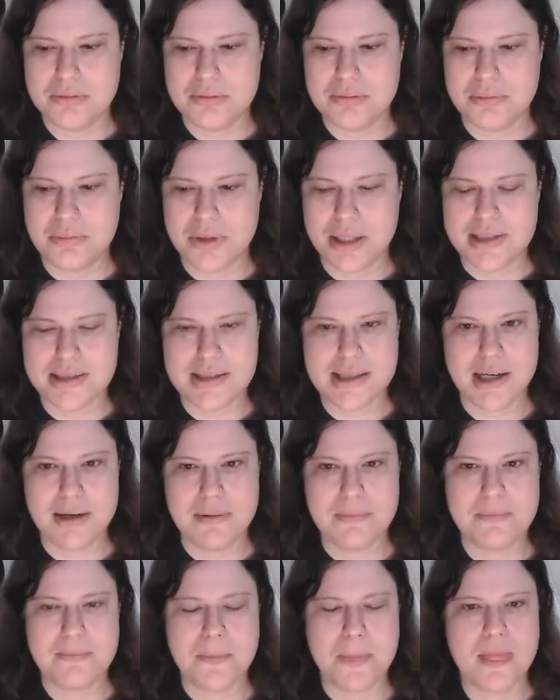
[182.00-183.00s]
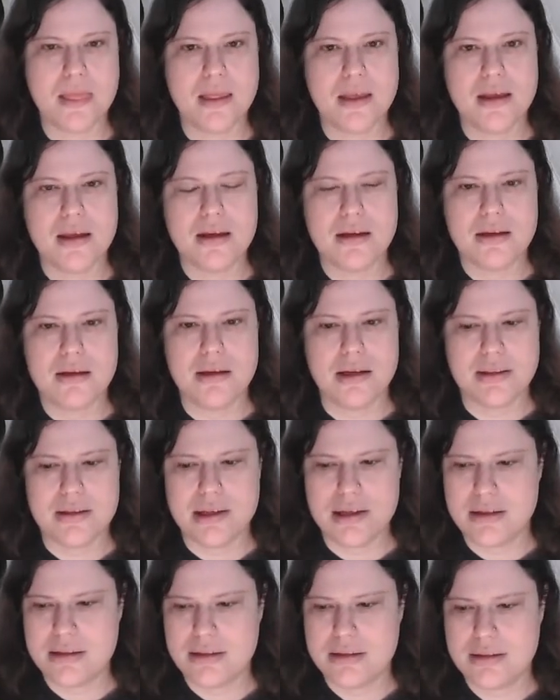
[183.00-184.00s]
Wednesday, I
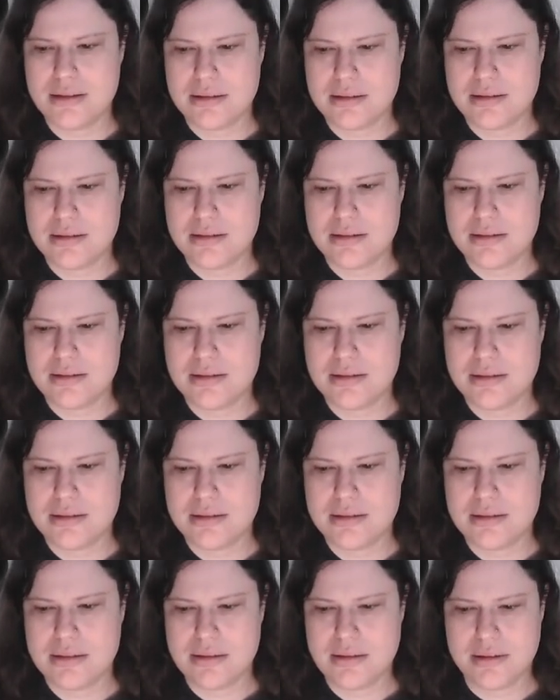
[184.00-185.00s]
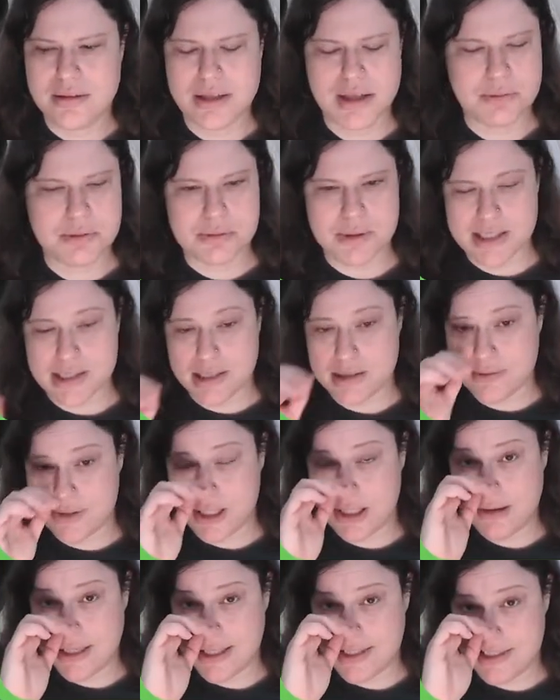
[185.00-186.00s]
think it was Wednesday's
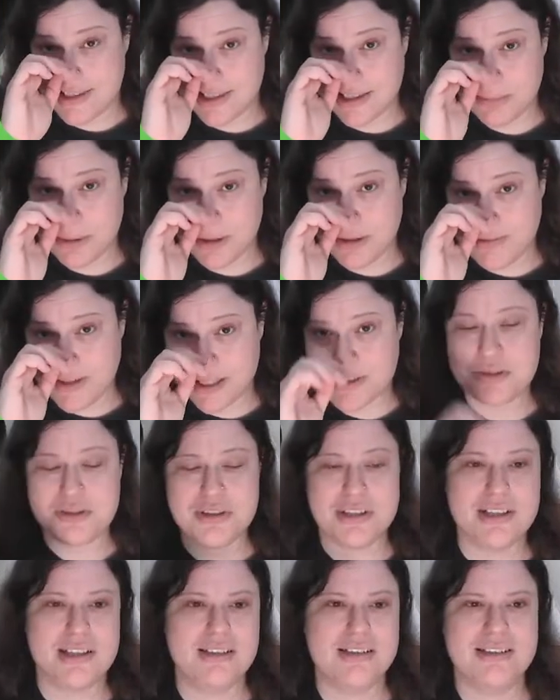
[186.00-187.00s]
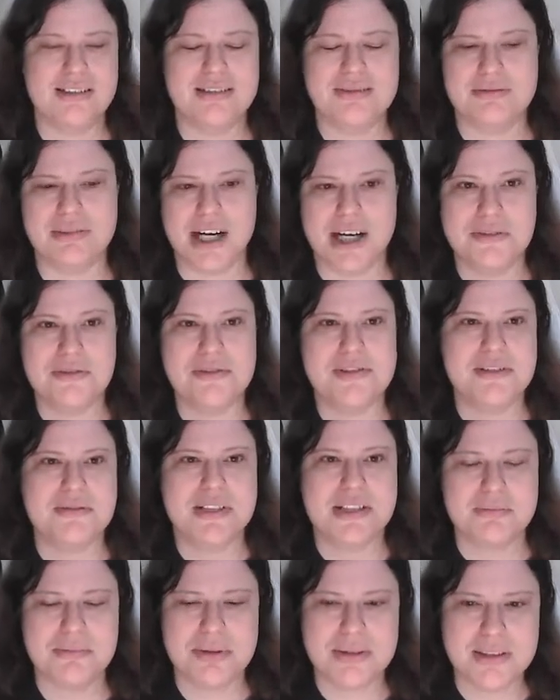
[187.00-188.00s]
video, I did a couple of extra rounds of
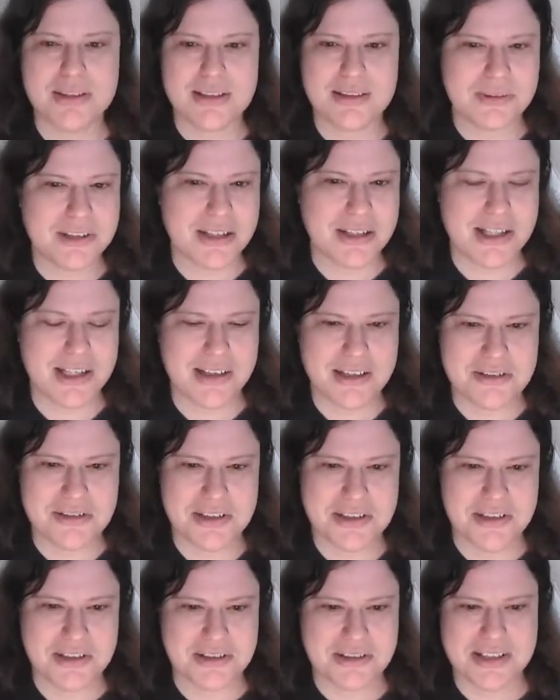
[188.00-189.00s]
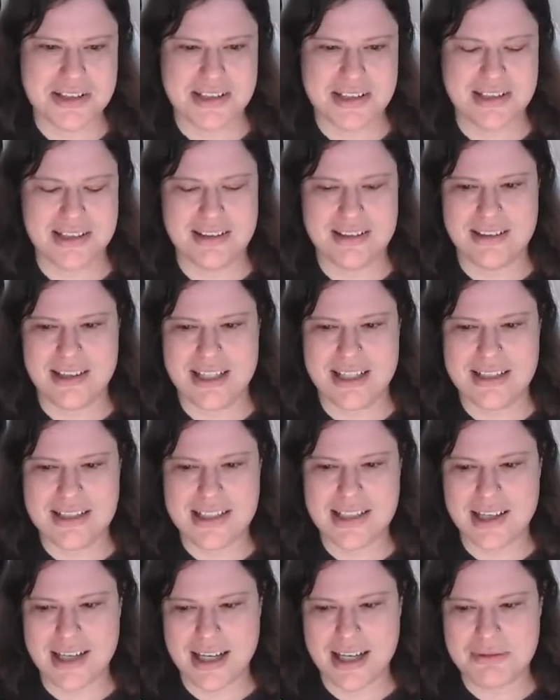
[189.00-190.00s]
Symble where I introduced an
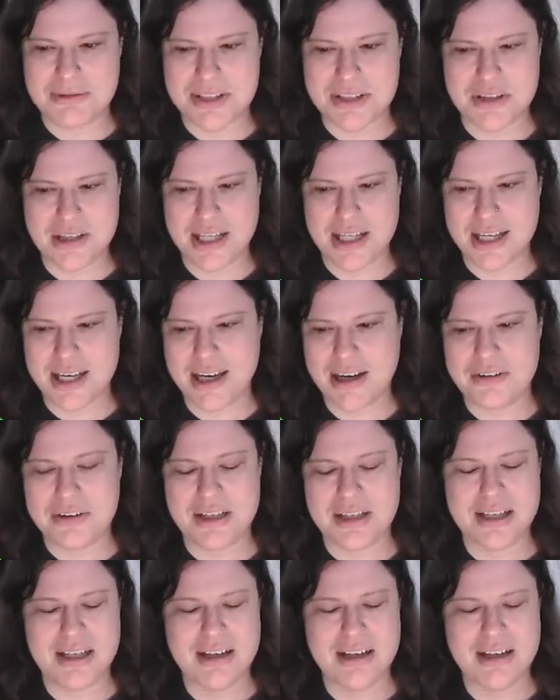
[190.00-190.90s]
idea I was trying out